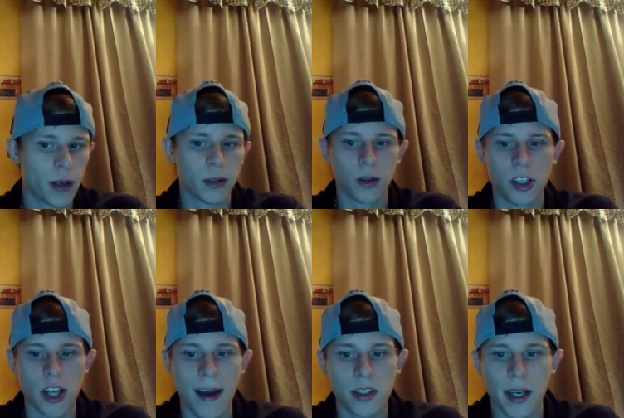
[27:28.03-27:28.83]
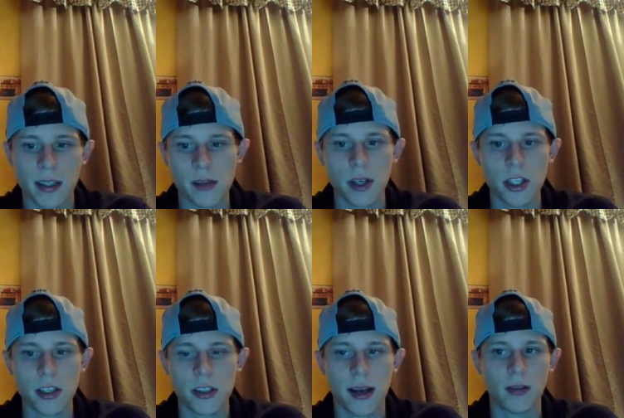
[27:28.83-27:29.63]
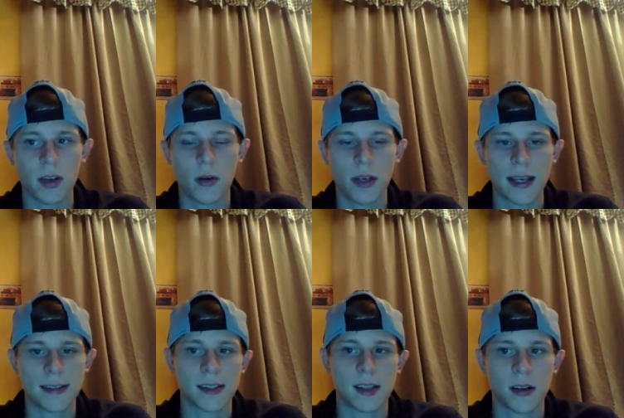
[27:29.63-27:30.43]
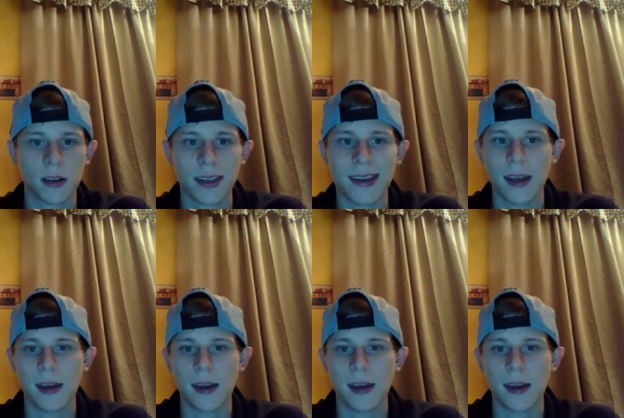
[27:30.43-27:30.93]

large advertising budget. So I don't know necessarily